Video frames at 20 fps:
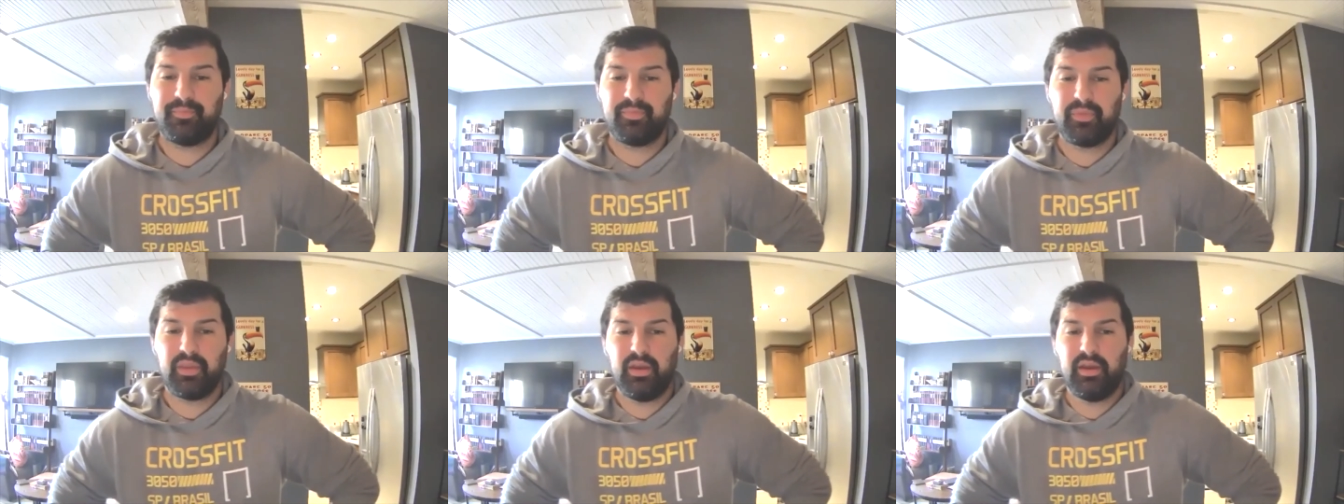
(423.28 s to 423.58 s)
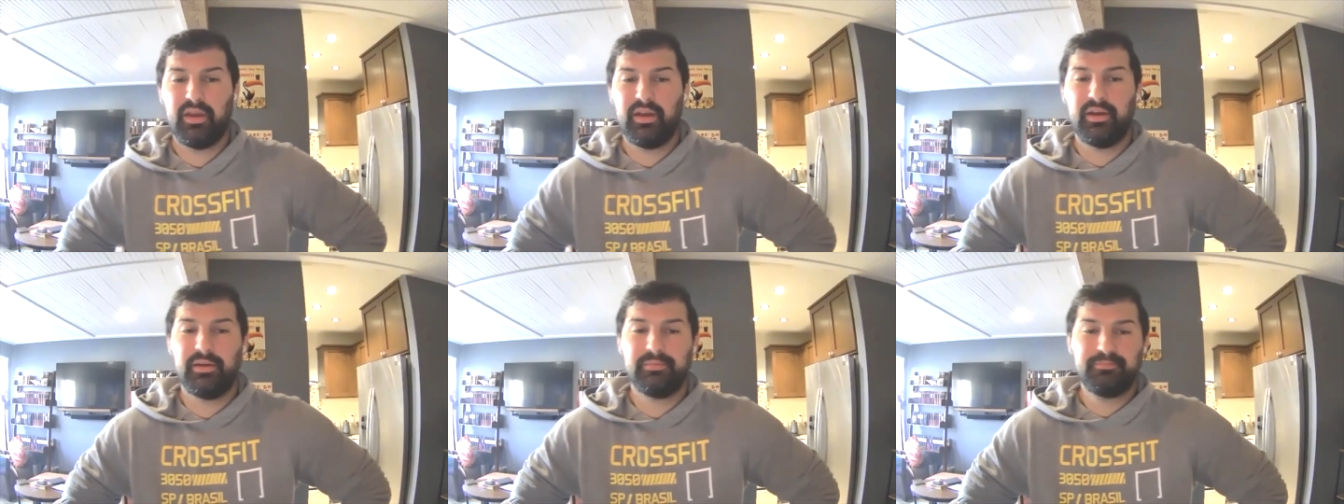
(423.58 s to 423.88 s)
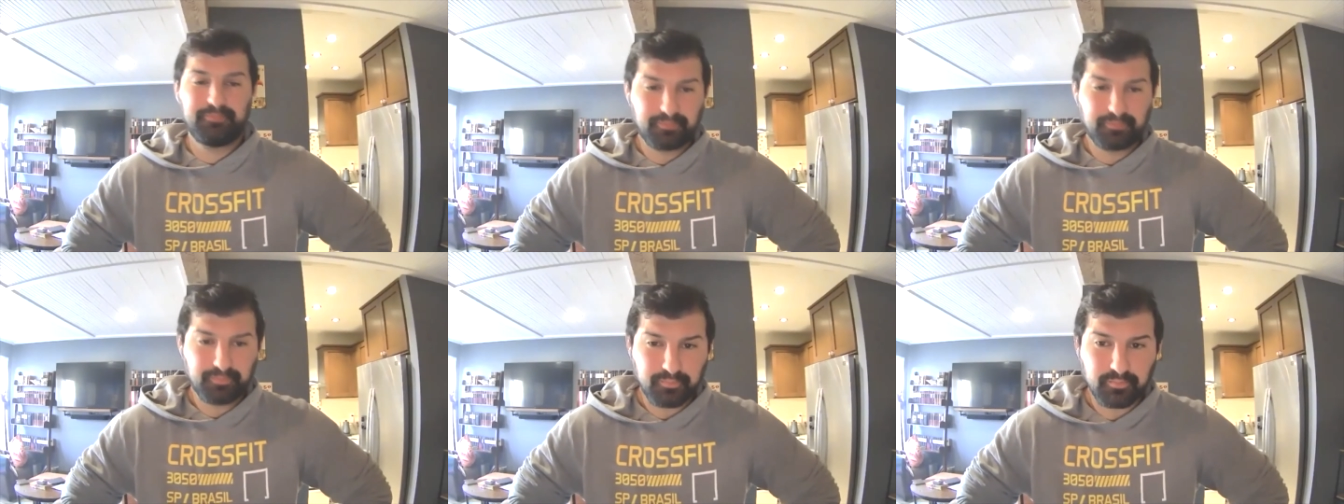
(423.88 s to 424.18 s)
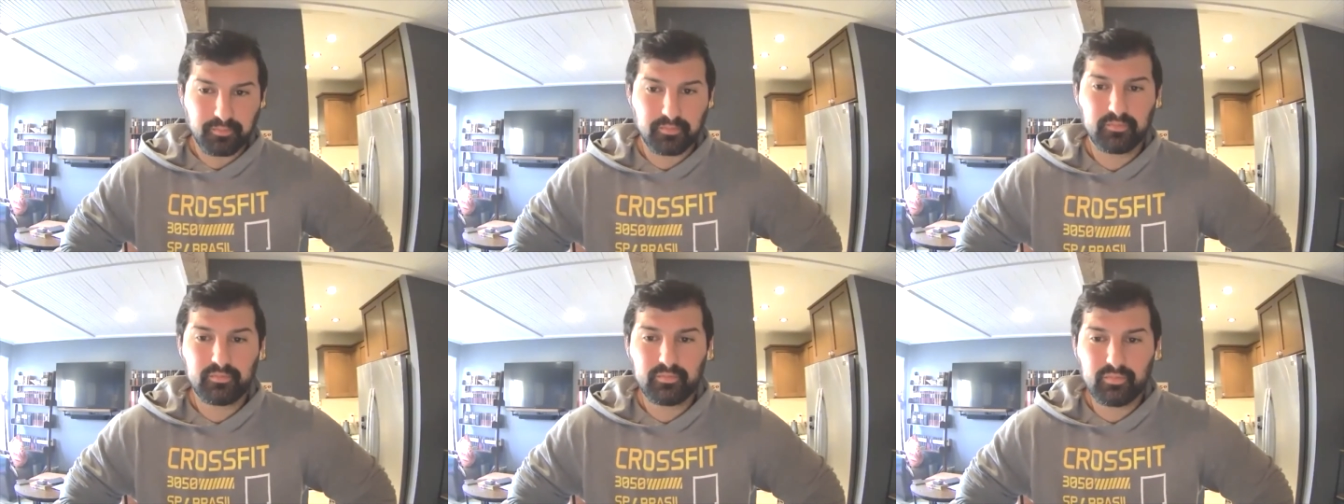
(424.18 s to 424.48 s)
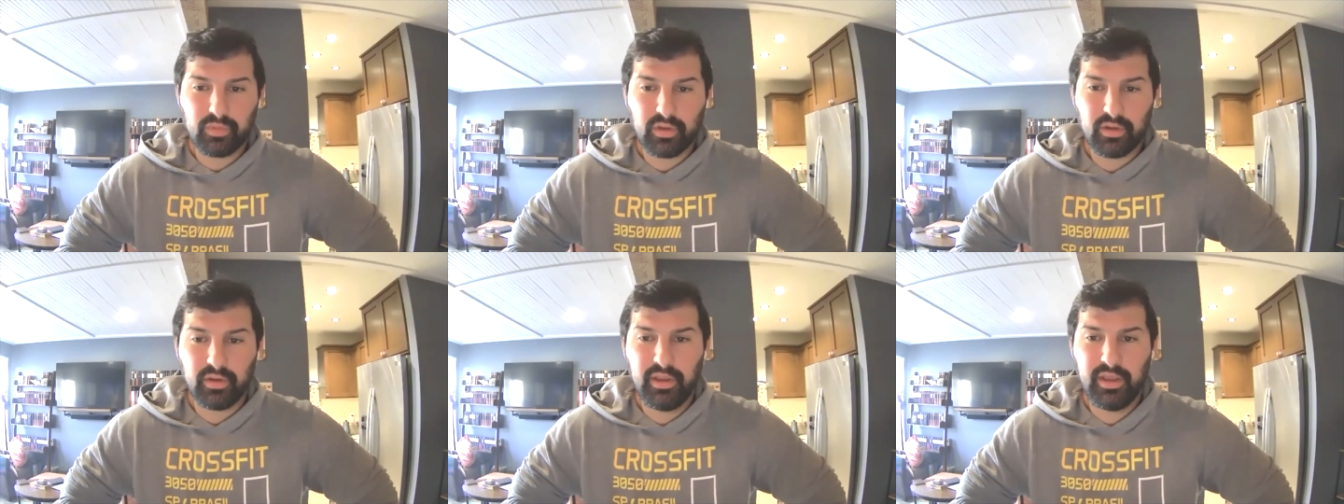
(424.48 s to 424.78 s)

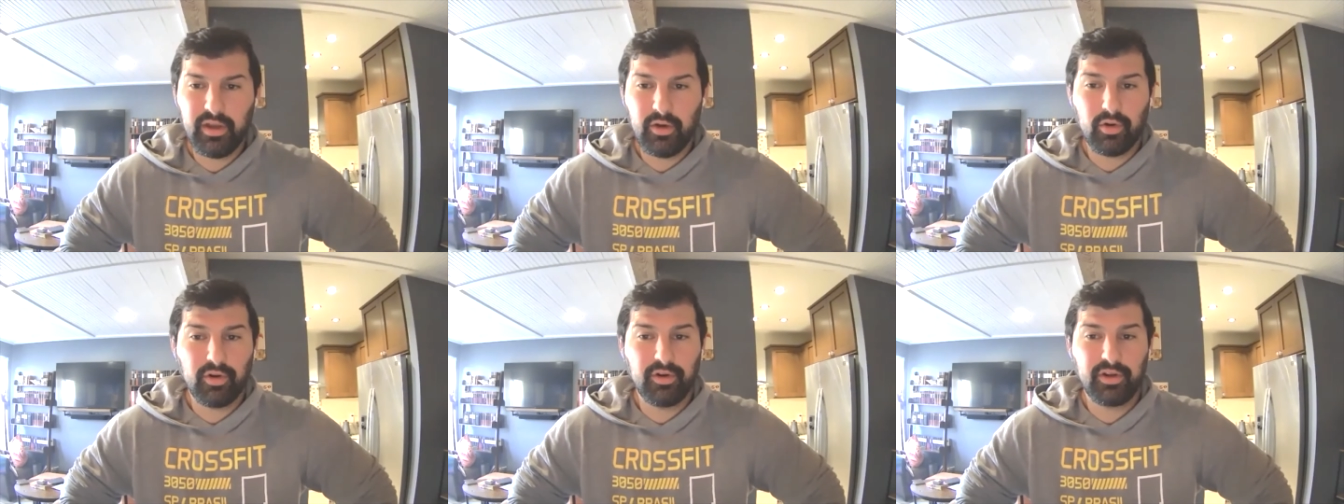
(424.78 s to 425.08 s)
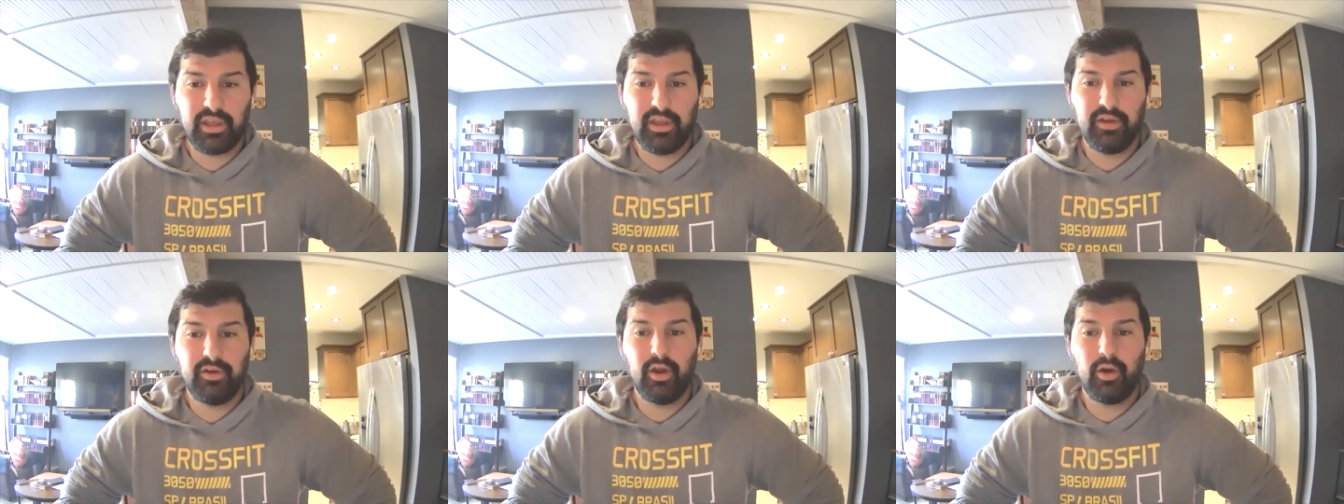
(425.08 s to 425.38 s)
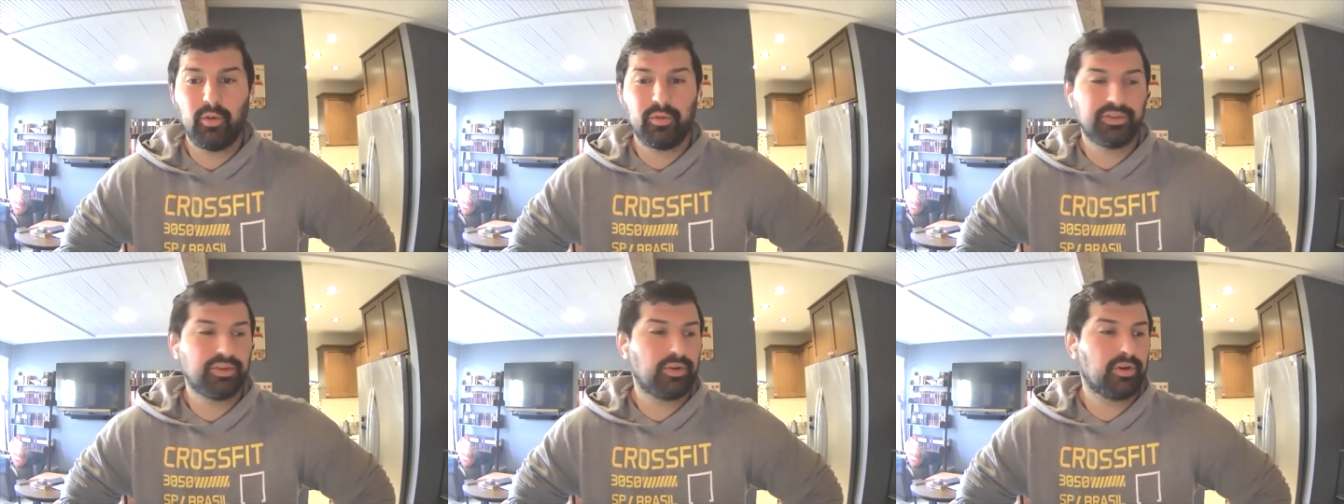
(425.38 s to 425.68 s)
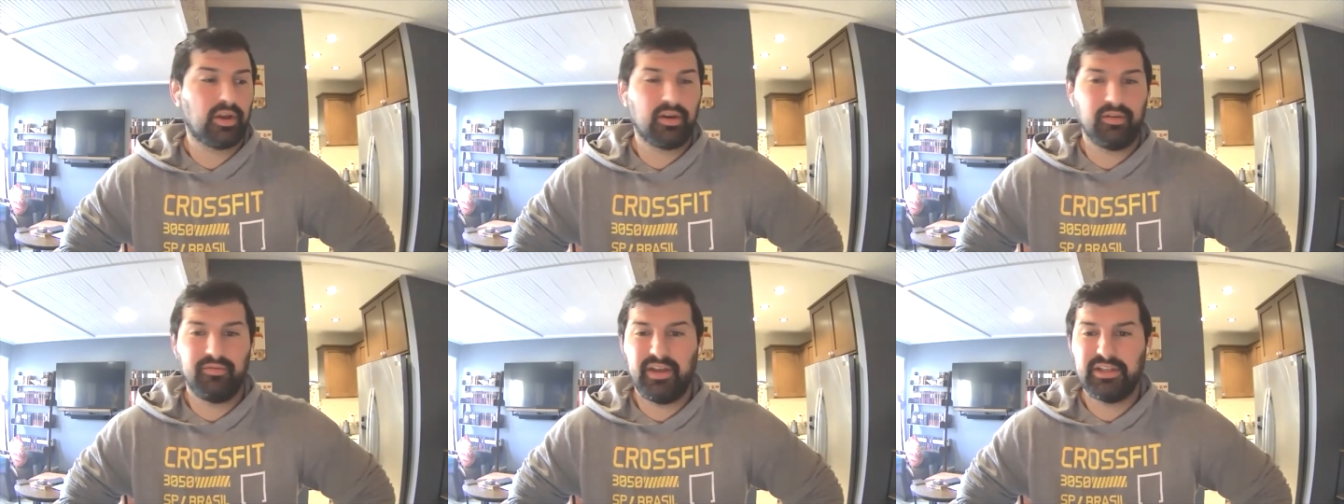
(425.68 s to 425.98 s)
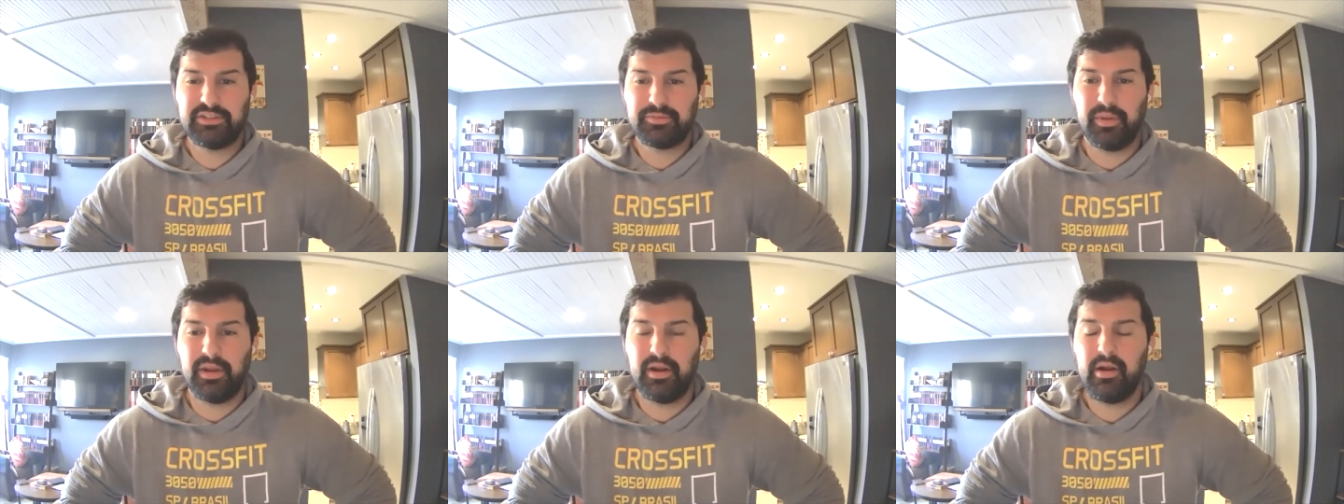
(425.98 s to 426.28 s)
in order to get no return on
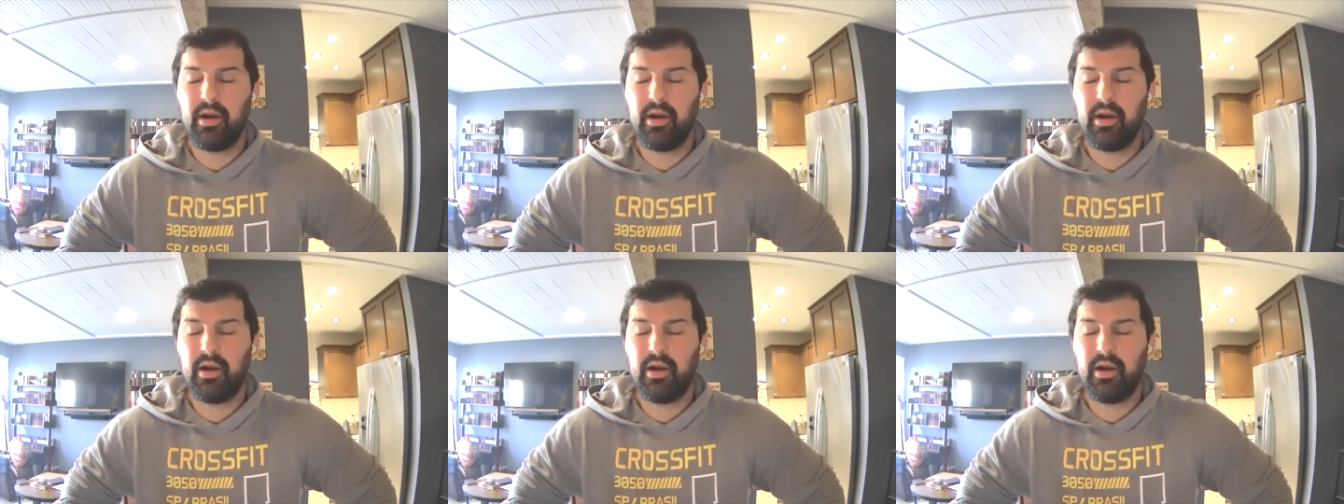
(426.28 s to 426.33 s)
investment.